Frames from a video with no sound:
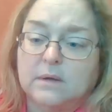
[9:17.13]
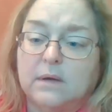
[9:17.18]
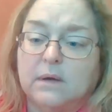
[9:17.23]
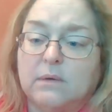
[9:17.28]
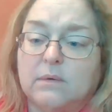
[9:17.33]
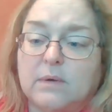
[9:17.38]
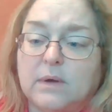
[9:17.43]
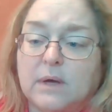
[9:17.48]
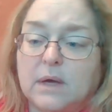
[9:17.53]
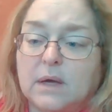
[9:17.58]

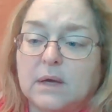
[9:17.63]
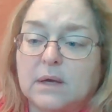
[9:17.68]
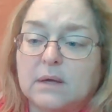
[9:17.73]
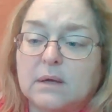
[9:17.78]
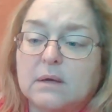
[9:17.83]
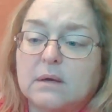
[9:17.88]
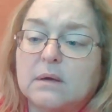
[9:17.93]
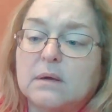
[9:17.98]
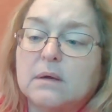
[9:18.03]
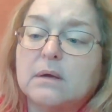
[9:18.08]
Okay.
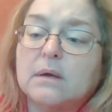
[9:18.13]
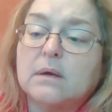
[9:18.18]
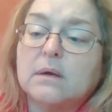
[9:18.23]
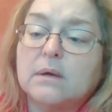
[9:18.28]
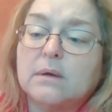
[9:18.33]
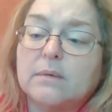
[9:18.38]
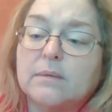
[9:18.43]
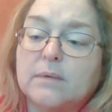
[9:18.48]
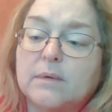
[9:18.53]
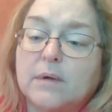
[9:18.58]

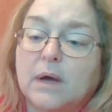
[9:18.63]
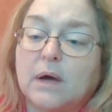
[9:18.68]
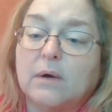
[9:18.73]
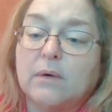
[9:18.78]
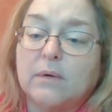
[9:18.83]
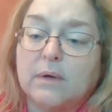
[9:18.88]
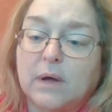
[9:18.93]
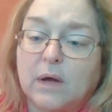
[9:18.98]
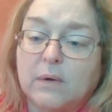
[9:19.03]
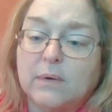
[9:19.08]

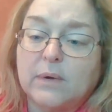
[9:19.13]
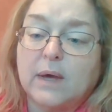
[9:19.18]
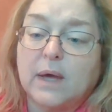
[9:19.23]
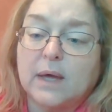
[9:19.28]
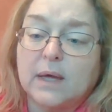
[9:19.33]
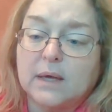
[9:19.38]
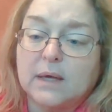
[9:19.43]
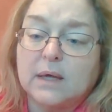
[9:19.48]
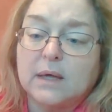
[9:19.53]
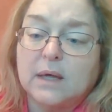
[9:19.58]
Oh,
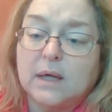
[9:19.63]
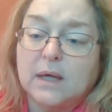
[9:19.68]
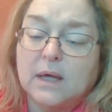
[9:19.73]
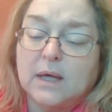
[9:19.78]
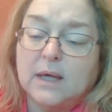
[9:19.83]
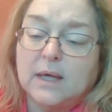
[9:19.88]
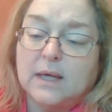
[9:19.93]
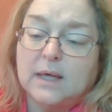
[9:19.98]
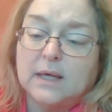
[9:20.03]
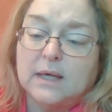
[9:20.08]
okay.
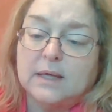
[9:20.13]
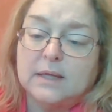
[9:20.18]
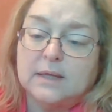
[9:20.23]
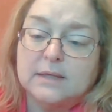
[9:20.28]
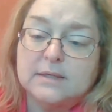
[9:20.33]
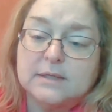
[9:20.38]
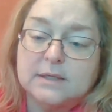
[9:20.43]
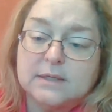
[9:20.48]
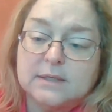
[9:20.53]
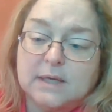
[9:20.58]

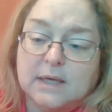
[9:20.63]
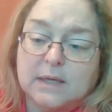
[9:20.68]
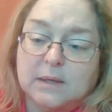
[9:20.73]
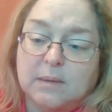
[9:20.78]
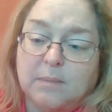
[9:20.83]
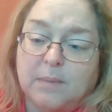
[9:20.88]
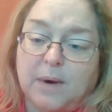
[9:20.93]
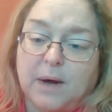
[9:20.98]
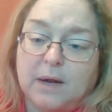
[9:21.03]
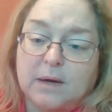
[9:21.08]
This is at the
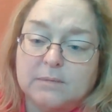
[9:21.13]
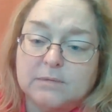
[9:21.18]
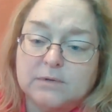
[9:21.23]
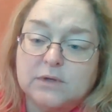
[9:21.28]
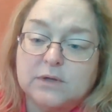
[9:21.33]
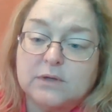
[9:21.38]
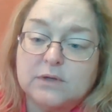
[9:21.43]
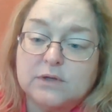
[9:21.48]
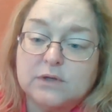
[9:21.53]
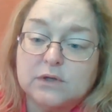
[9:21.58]
bottom. So
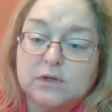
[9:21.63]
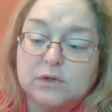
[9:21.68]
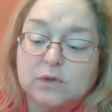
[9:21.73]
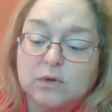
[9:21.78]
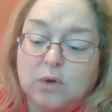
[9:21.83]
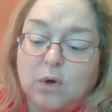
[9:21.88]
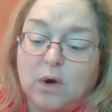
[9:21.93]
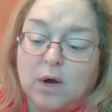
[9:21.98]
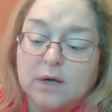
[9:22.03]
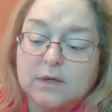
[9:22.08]
this is
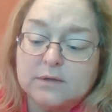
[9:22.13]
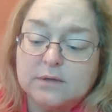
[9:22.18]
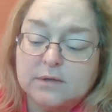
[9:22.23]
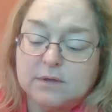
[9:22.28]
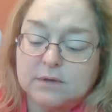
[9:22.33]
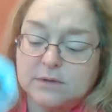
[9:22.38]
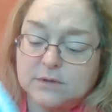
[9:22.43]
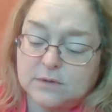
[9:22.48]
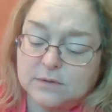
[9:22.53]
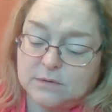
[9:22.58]
loss.
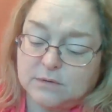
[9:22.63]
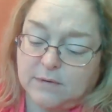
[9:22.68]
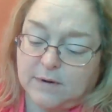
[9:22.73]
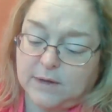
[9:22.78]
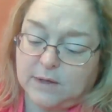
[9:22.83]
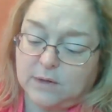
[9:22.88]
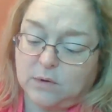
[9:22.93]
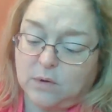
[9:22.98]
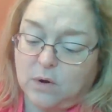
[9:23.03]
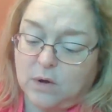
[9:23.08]
This is
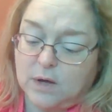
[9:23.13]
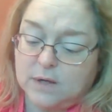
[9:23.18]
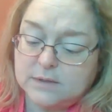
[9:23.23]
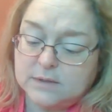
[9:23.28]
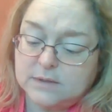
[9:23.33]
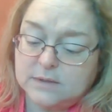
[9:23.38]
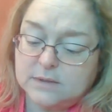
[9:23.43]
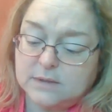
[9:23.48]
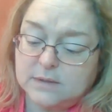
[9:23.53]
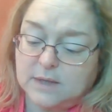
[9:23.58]
great
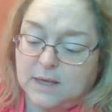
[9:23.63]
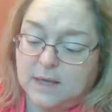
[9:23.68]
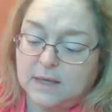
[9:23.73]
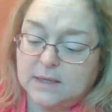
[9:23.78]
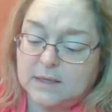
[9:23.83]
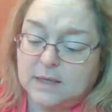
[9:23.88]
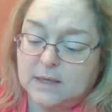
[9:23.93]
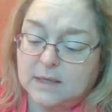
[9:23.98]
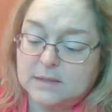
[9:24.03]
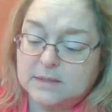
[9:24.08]
loss.
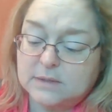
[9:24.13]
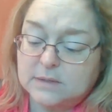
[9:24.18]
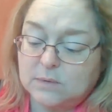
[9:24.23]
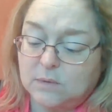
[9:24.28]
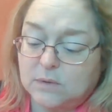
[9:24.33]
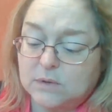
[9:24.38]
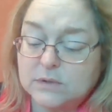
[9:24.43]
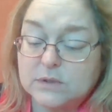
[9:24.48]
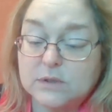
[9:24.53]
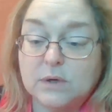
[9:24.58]
It's
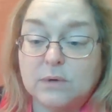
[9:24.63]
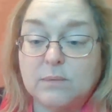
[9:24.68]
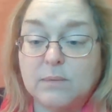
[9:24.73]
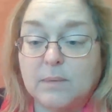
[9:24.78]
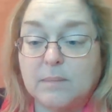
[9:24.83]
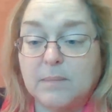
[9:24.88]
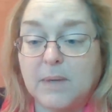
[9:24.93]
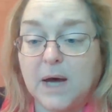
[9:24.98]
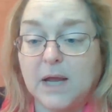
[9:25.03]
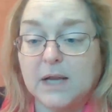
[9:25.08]
also
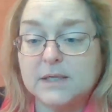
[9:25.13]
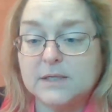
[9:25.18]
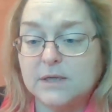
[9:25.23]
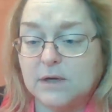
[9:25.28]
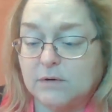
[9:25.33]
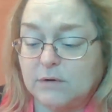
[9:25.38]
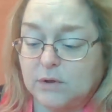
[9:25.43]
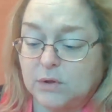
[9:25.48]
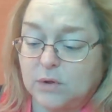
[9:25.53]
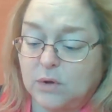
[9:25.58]

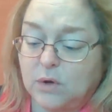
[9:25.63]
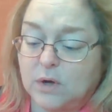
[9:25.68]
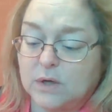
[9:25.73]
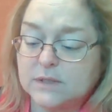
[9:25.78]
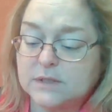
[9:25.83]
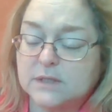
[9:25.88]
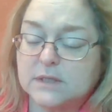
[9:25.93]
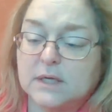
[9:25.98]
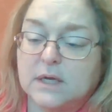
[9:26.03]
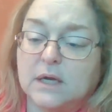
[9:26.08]
monetary
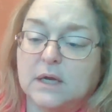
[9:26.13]
loss.